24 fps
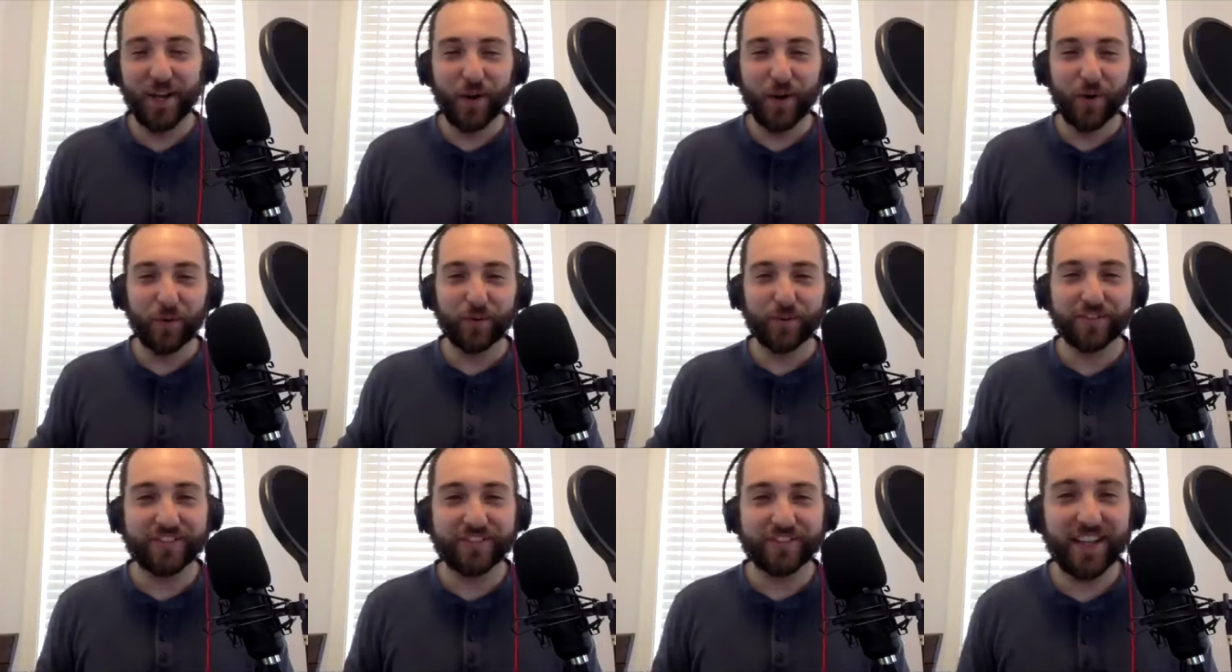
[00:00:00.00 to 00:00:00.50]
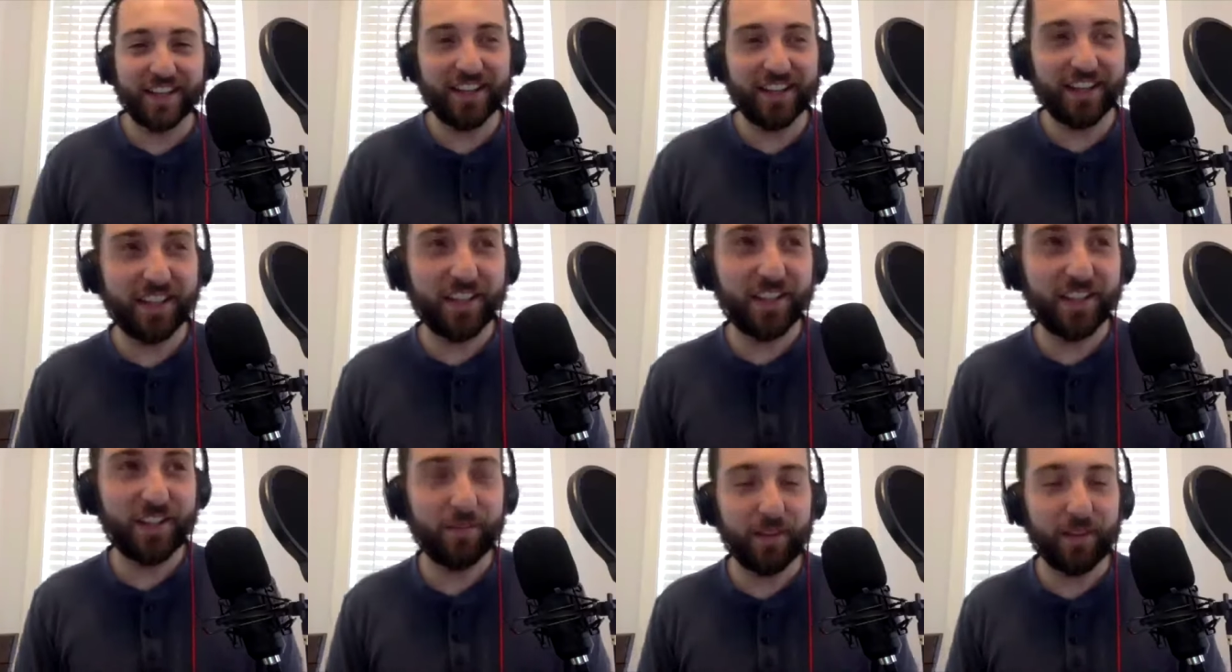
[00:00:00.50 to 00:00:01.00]
well, Seth,
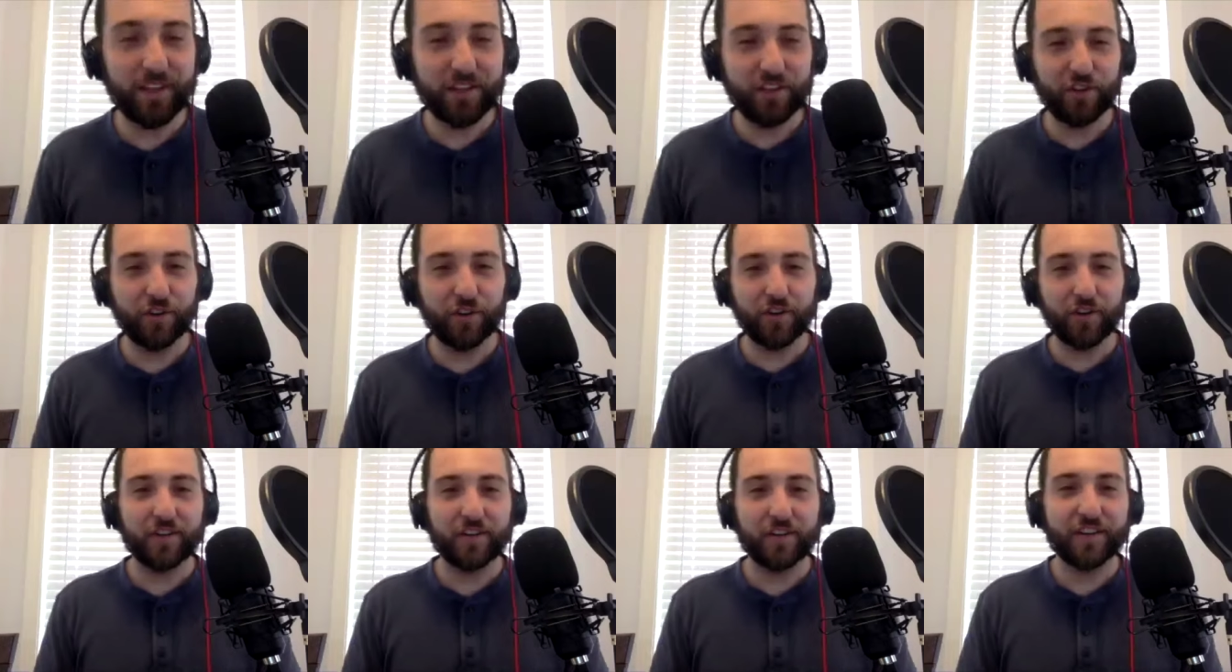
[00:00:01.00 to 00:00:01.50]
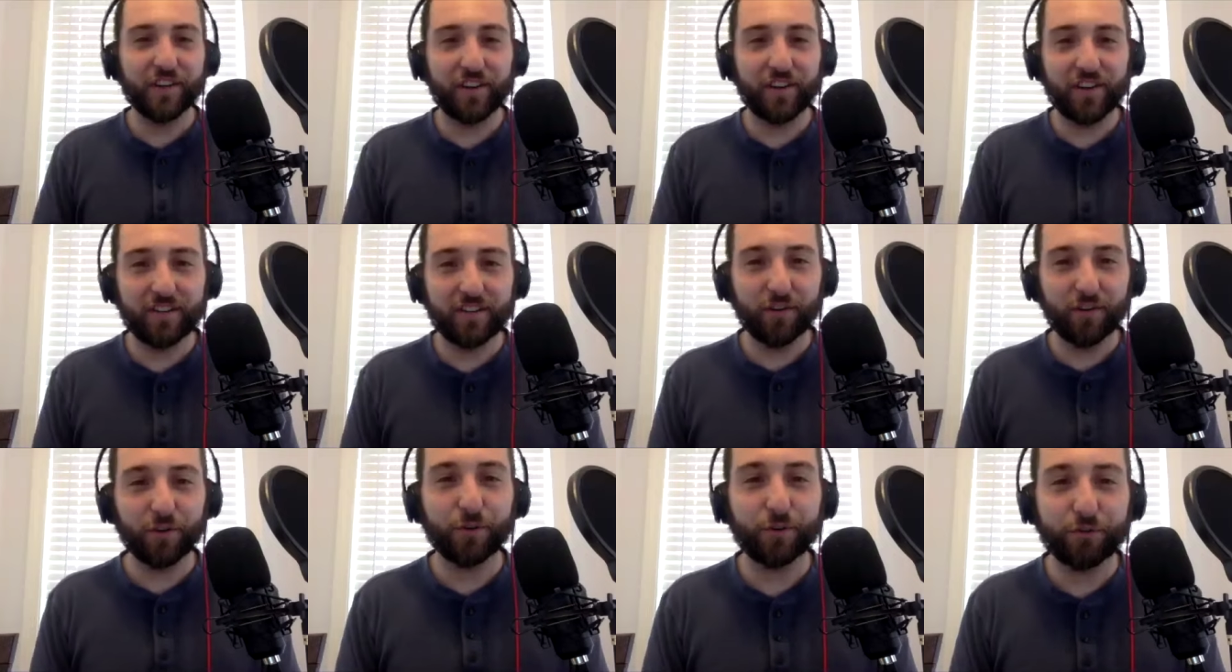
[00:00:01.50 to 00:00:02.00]
you're you're in
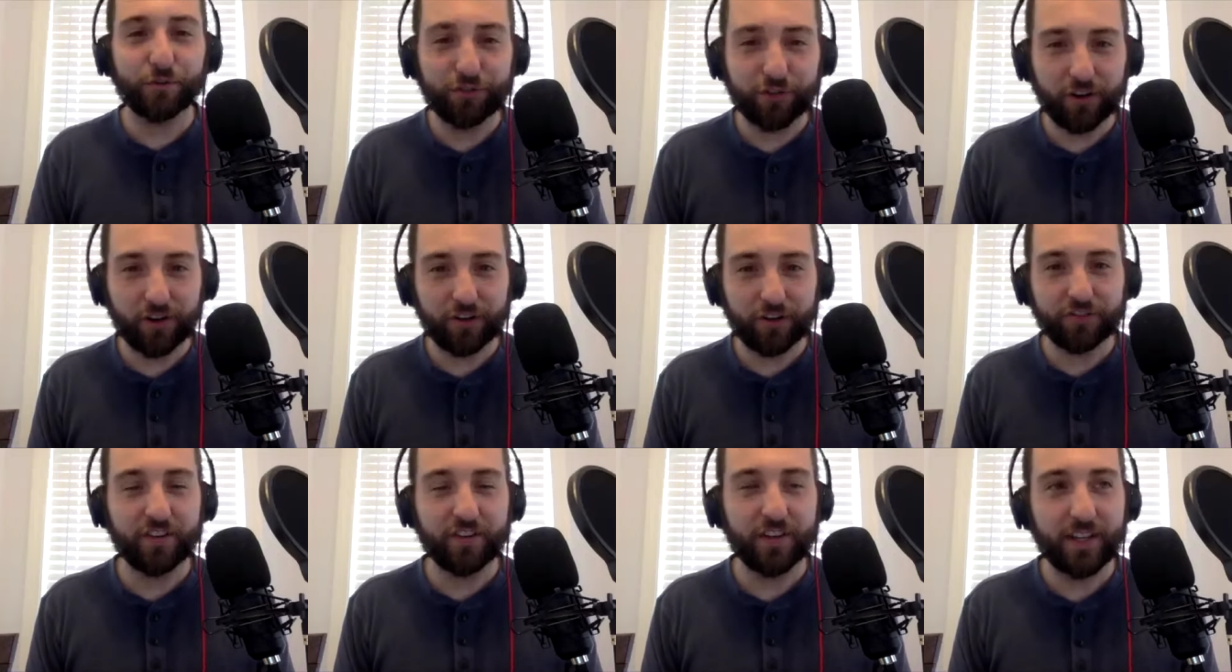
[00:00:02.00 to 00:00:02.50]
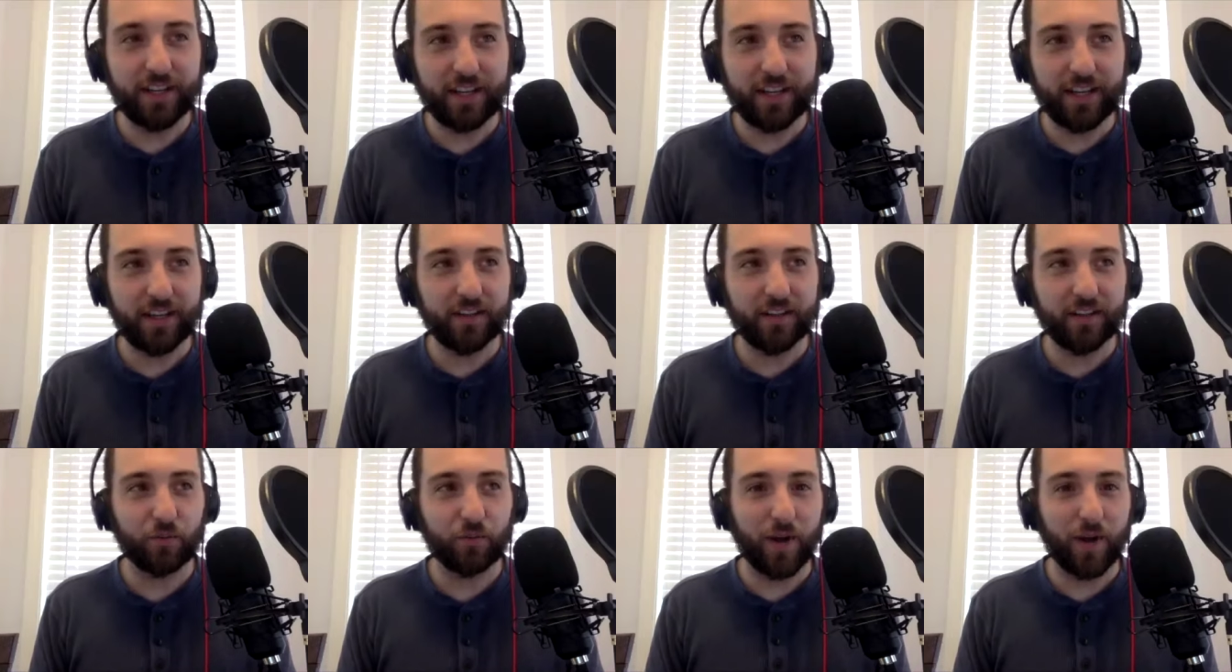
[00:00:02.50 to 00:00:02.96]
a local church and eh,